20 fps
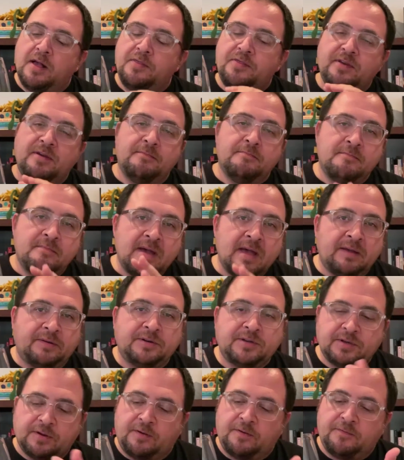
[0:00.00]
The
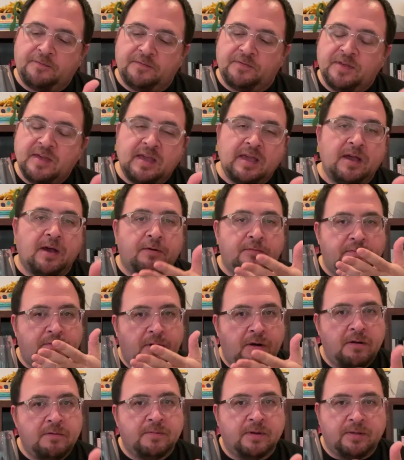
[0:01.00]
amount of the
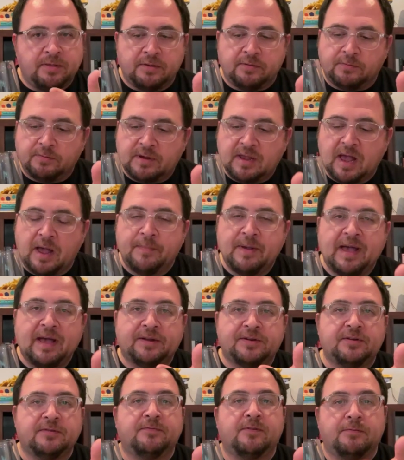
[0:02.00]
aroma that will come
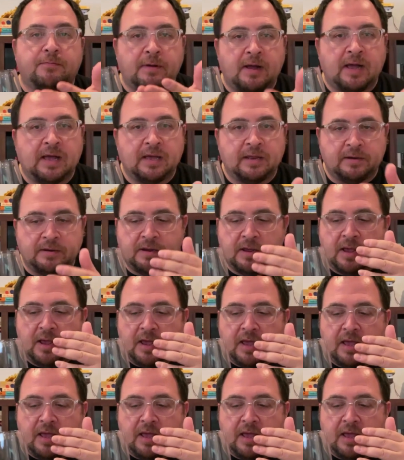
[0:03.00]
out of a wine